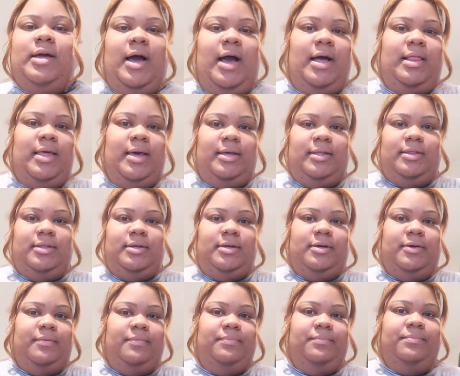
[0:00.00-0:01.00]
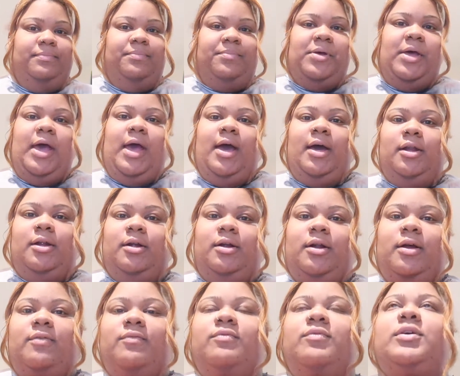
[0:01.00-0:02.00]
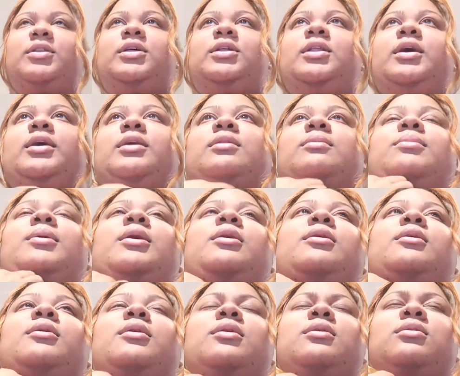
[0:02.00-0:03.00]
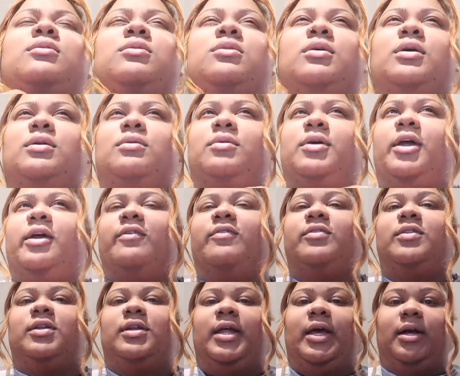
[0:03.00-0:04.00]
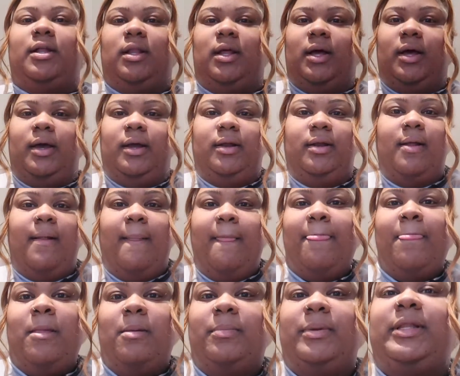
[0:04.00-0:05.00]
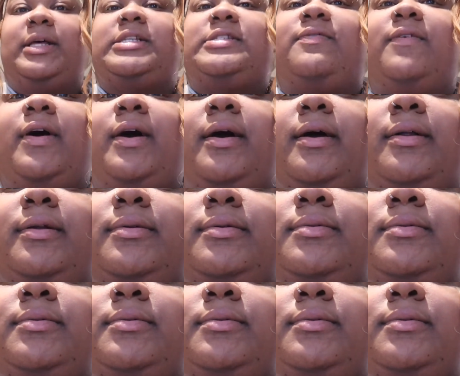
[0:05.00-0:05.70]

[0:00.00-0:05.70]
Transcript: I like the pattern. I really like the pattern. I don't know. I don't care for the neckline, but that's fine.